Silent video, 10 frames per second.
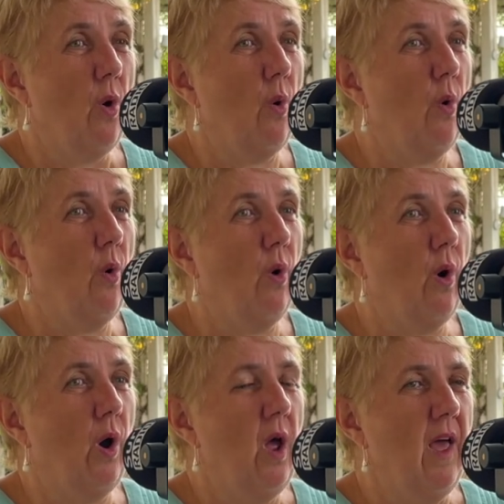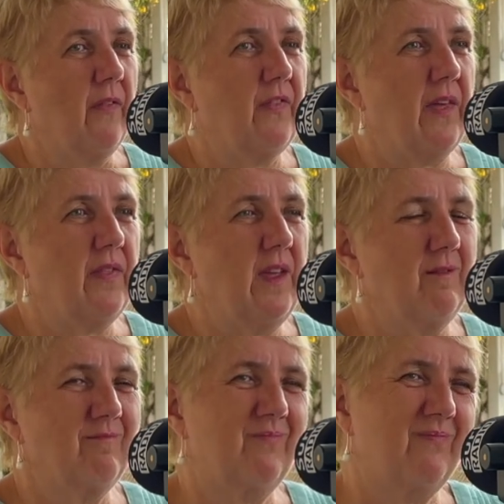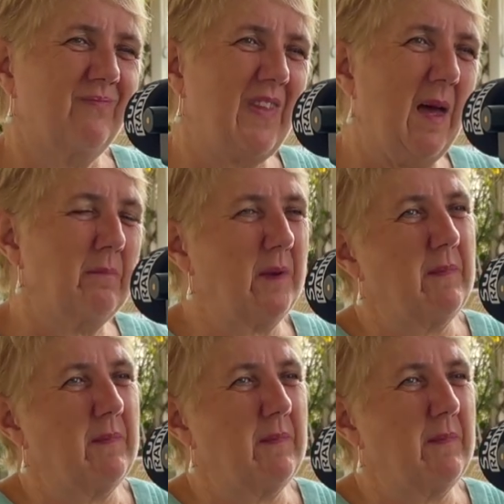or they think that bit